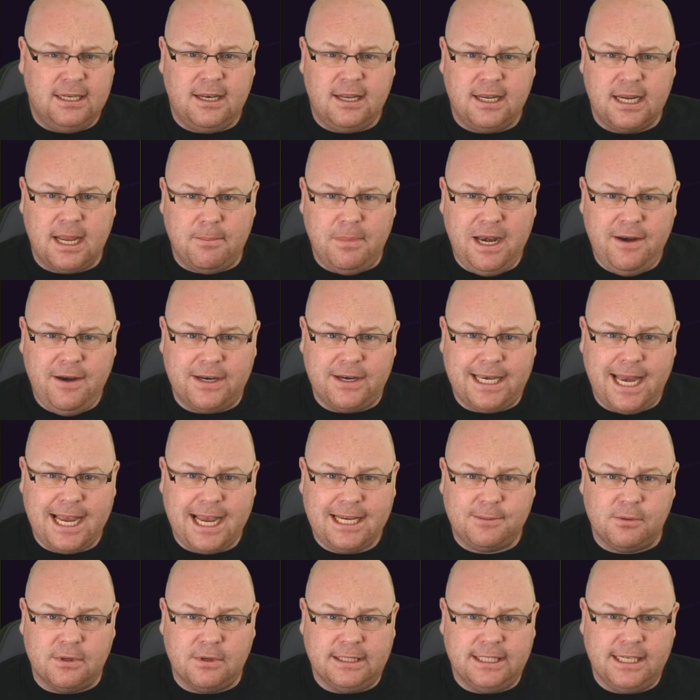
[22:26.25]
like a bit of a
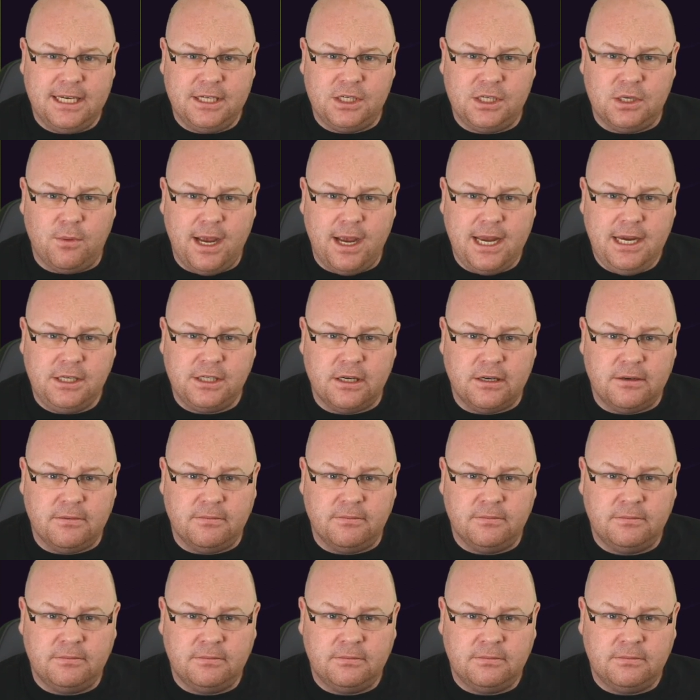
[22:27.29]
desperate situation.